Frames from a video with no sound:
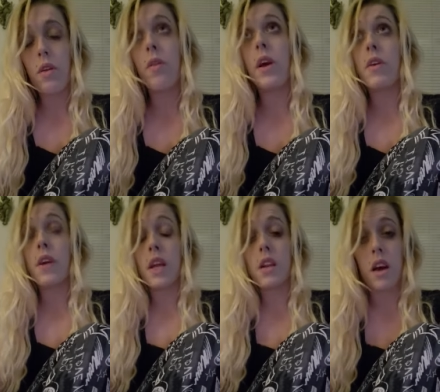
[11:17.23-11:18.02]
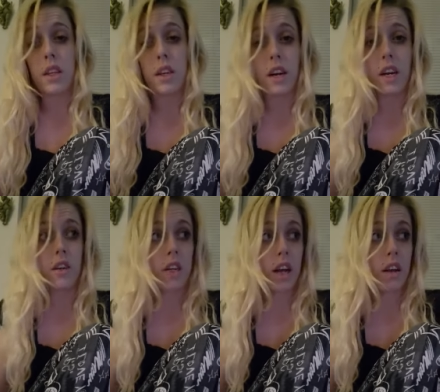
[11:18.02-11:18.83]
or you can talk to your inner
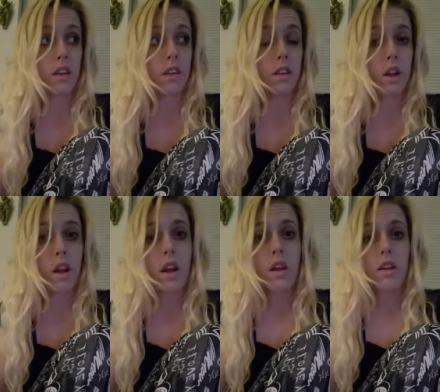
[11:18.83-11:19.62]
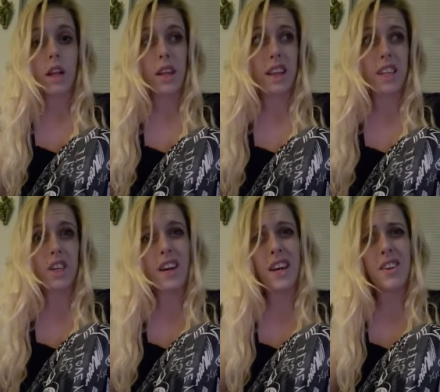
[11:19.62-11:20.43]
child. Like, let
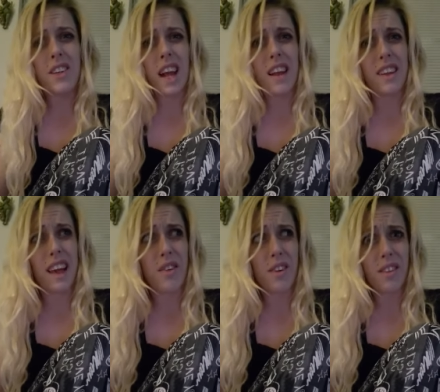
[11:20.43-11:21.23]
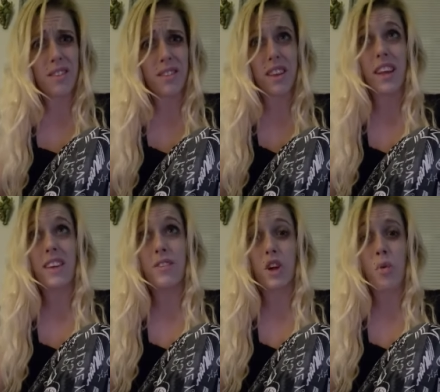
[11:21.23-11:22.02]
your inner child out of, like,
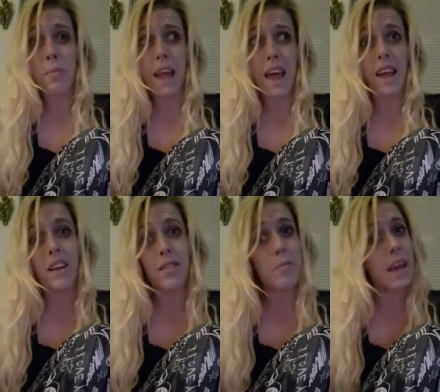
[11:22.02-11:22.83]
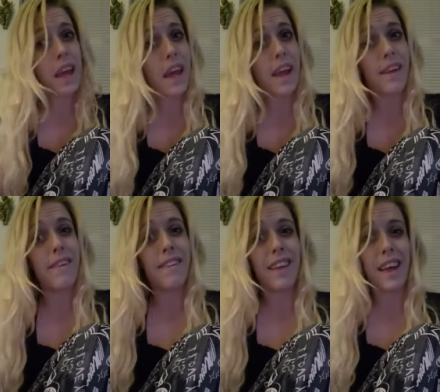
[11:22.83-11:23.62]
go play, be a kid.
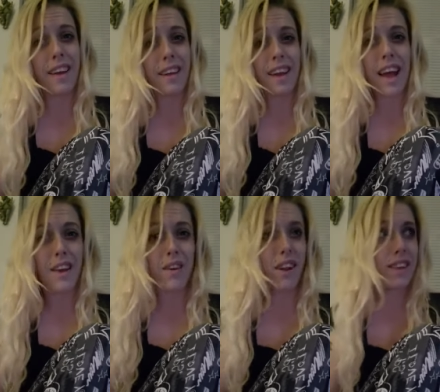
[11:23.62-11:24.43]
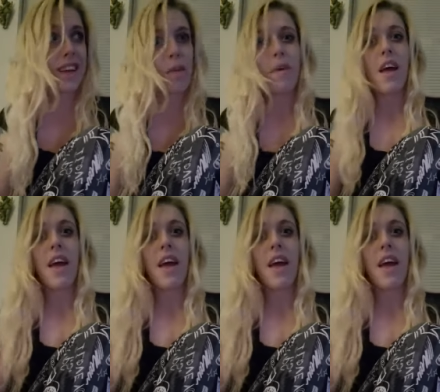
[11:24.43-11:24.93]
Like, I do it all the time.